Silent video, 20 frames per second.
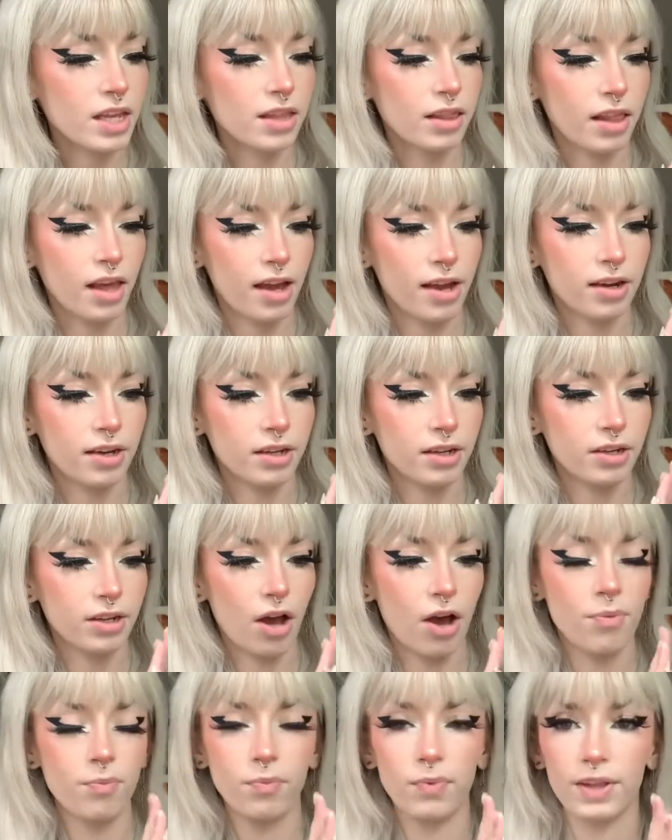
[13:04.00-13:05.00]
that
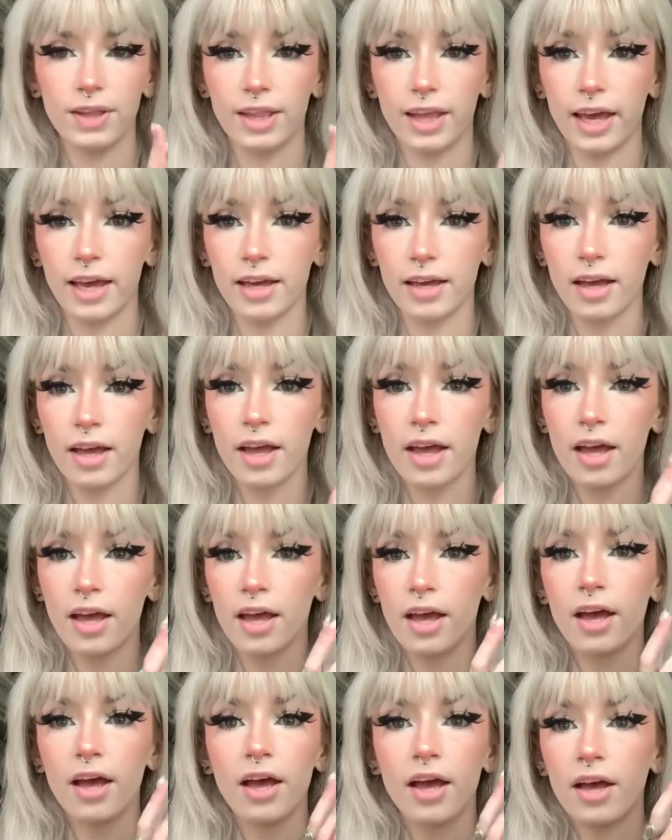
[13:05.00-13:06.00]
come with like
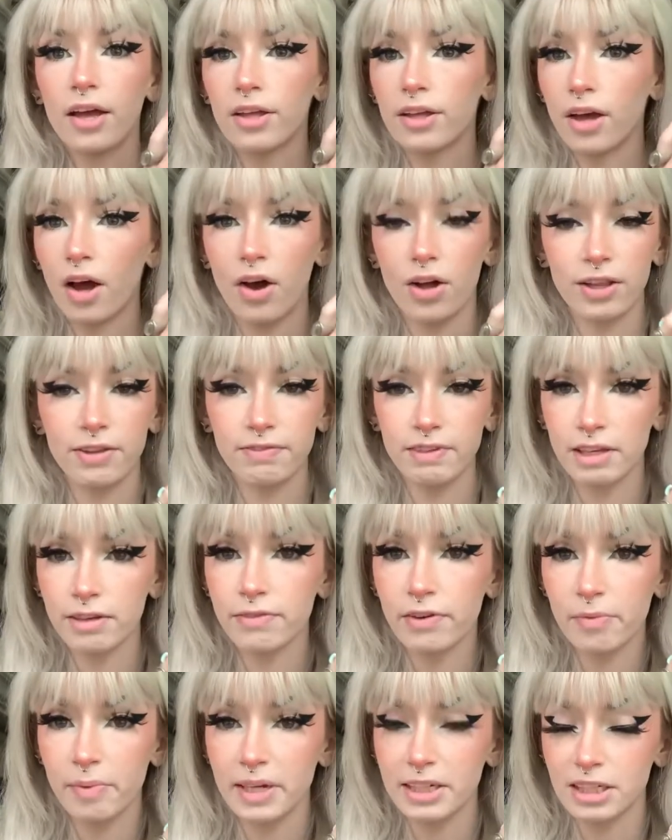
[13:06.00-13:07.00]
all the
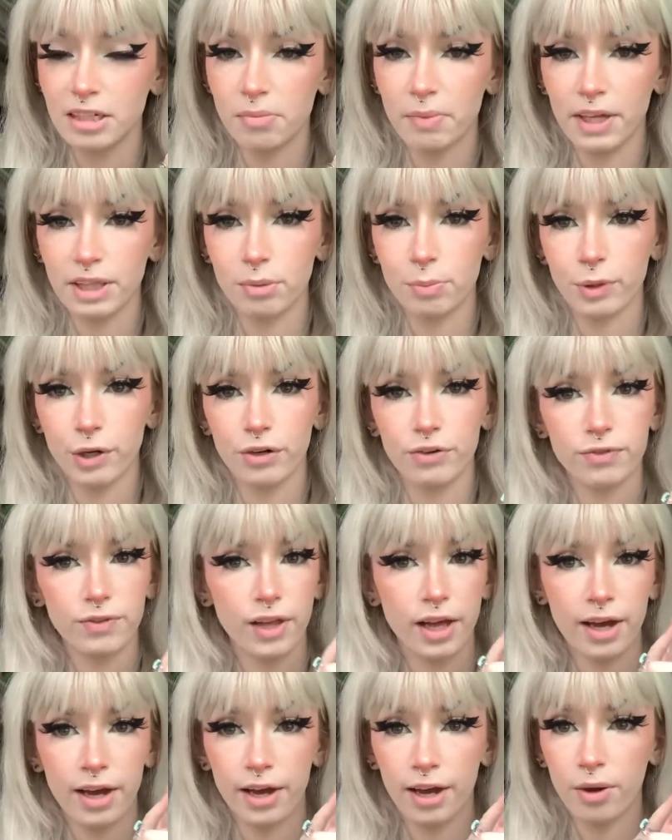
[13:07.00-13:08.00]
information about the
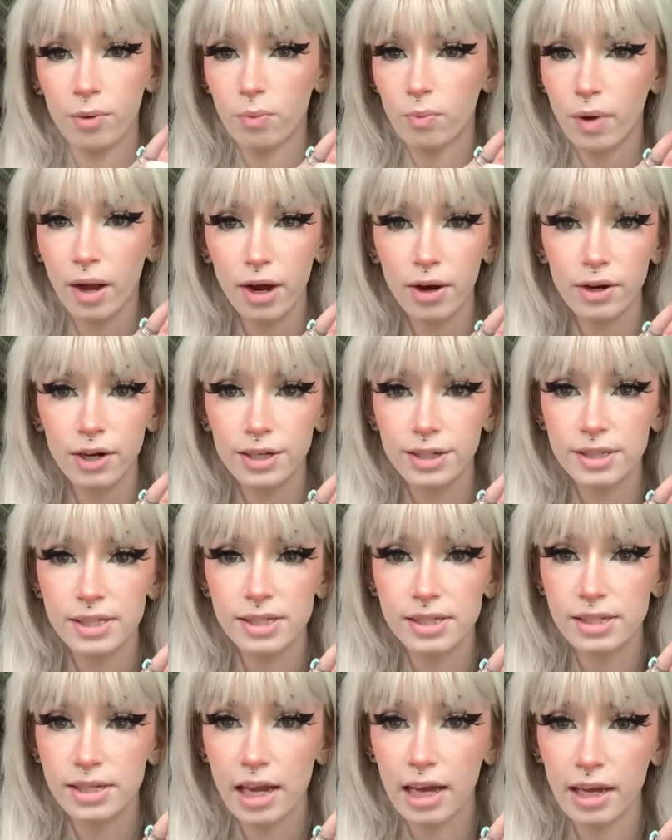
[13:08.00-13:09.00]
butterfly, where
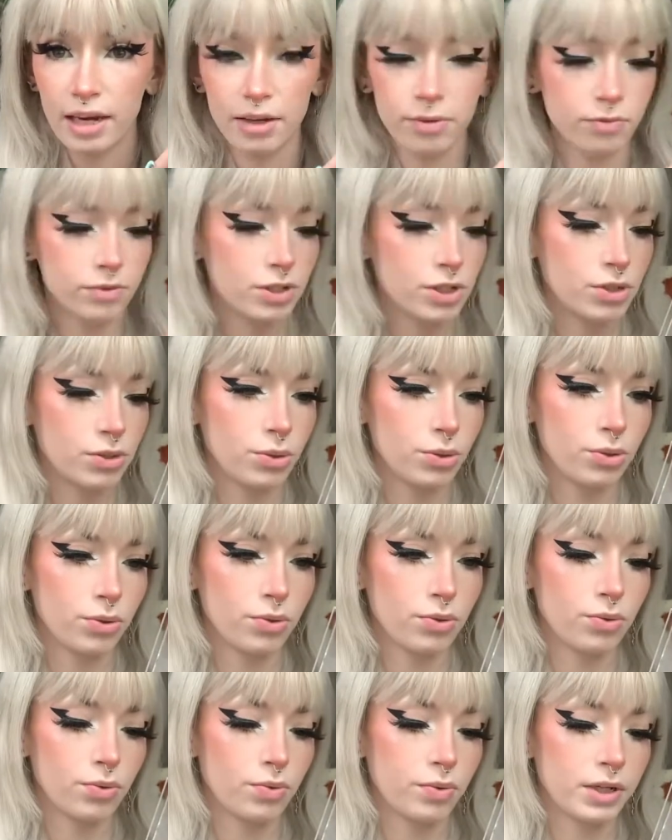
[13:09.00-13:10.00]
it's native
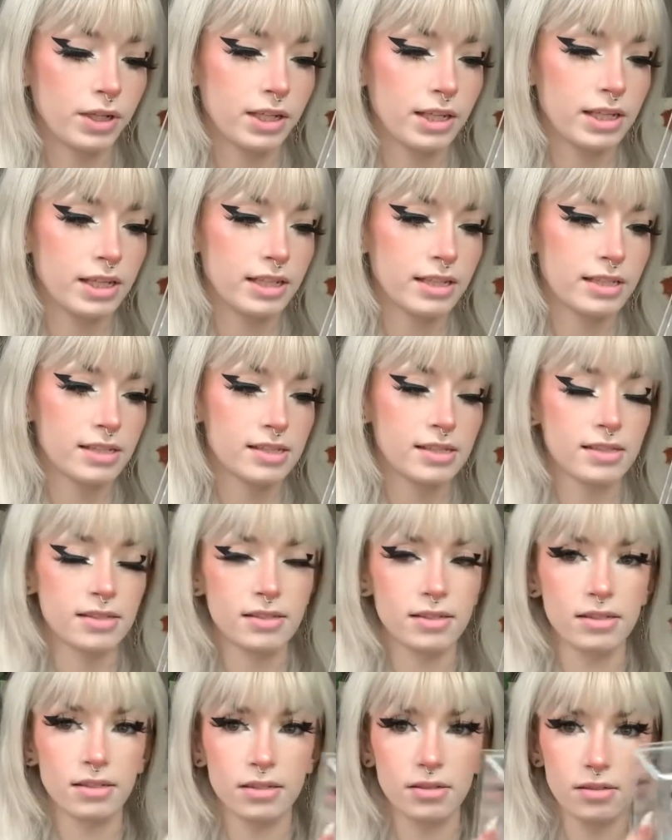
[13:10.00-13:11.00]
to,
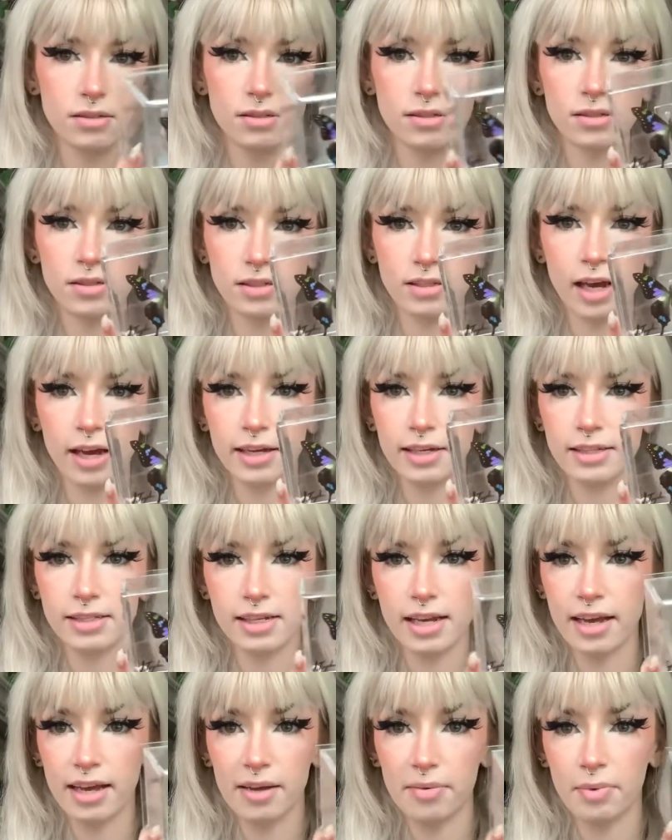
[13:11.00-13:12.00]
its science
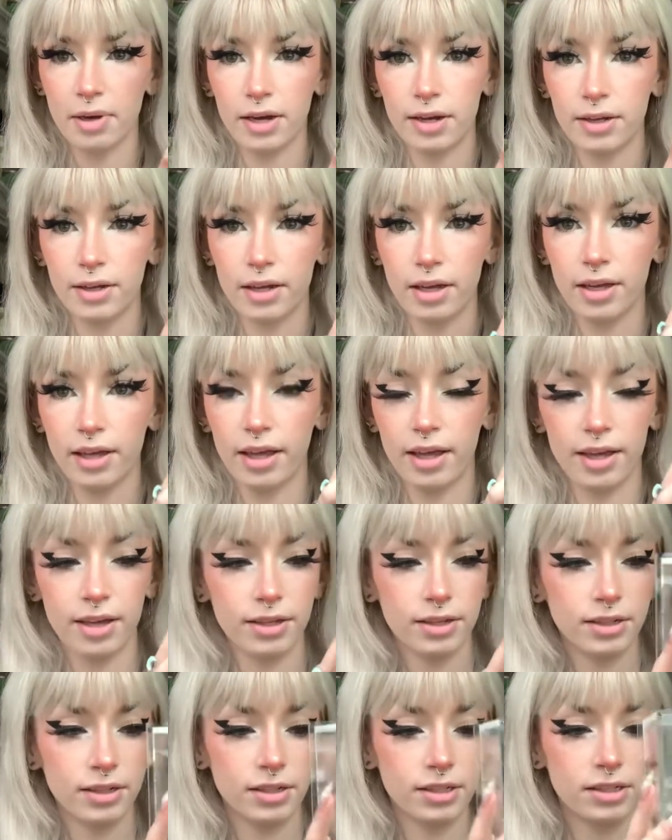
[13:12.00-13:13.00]
name,
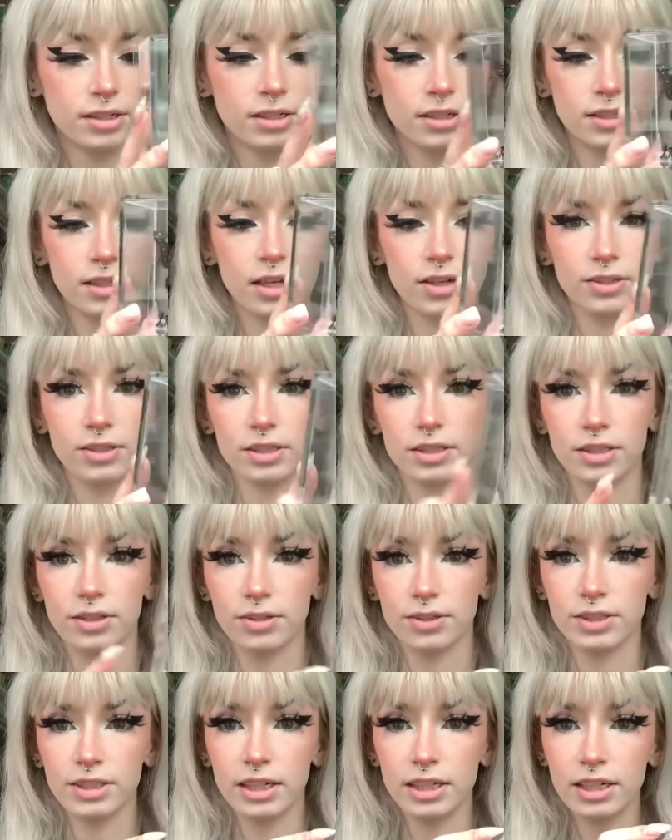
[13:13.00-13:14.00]
and there's a
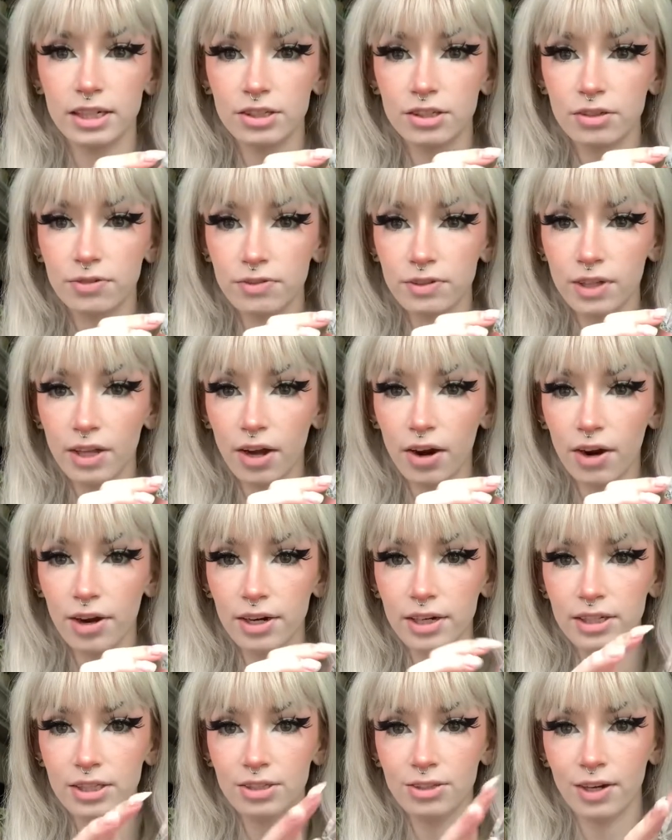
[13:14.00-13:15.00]
little signature for the
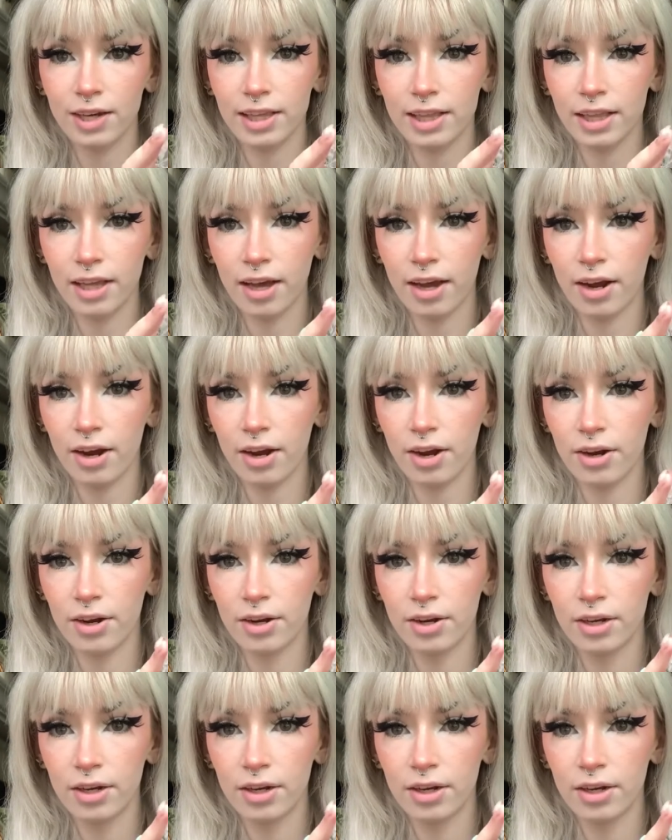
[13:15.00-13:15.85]
artist right there.